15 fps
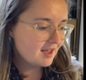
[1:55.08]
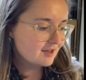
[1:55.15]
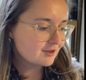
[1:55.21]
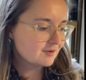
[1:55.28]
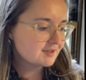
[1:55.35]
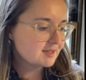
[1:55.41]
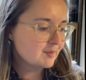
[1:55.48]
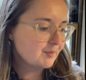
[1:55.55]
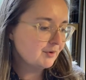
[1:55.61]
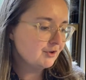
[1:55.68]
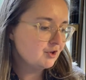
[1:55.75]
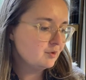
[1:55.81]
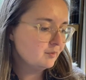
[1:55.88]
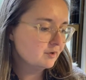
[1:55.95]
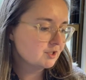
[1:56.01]
Through simple,
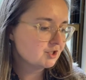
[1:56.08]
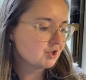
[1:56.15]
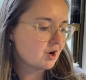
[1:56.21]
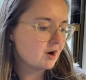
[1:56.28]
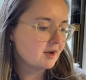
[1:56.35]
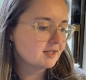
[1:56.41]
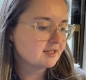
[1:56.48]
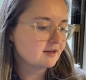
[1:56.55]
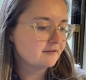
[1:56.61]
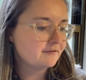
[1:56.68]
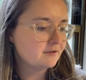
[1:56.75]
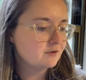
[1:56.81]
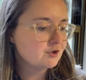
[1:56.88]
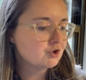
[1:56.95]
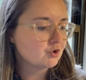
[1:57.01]
humorous drawings and a
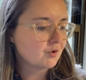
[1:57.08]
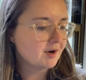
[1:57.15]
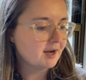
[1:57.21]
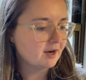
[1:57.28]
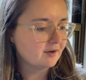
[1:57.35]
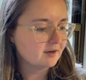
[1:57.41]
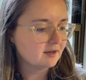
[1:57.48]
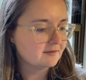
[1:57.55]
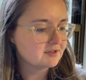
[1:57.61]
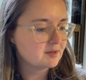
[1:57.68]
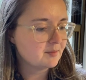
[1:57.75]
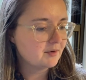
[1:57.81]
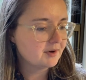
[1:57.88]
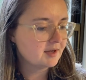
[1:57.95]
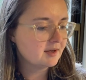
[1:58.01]
few short narratives, the
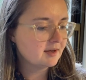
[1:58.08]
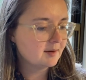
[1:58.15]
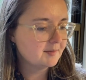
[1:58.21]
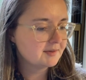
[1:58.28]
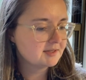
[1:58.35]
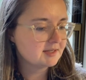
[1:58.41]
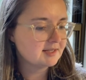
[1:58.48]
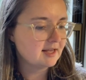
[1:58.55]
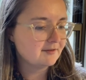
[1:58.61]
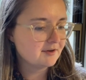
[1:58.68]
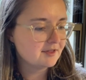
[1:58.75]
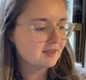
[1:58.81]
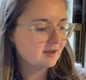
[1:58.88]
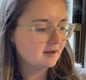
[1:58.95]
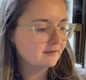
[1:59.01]
book encompasses
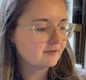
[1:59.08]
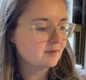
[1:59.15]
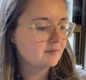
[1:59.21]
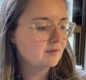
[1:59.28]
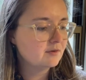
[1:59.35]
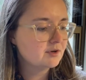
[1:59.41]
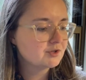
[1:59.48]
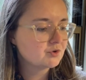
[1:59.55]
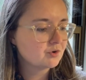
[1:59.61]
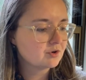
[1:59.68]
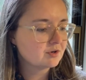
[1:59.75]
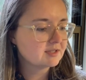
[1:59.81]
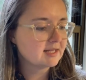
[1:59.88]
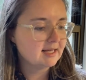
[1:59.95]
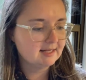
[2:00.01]
everything from mood
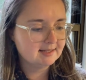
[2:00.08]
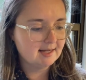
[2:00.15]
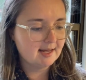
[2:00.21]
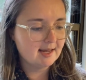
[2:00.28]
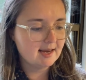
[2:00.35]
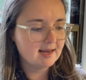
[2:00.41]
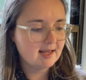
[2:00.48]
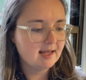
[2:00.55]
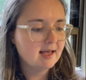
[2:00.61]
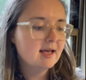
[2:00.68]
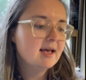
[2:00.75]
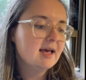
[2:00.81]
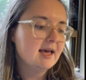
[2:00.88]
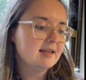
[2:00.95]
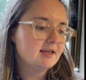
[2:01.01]
disorders, anxiety,
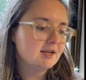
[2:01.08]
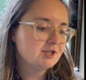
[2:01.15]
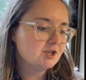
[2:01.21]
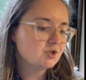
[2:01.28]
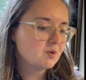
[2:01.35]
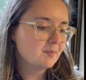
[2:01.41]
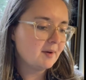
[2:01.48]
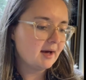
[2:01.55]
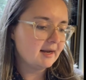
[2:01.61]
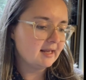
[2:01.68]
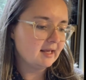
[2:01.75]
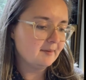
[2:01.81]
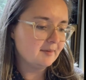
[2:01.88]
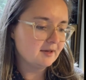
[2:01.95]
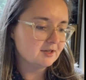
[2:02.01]
and issues with body
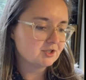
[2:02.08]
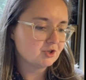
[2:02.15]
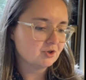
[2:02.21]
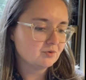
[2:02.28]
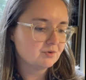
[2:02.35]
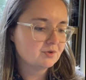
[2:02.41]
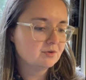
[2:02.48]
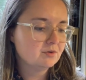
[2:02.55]
image through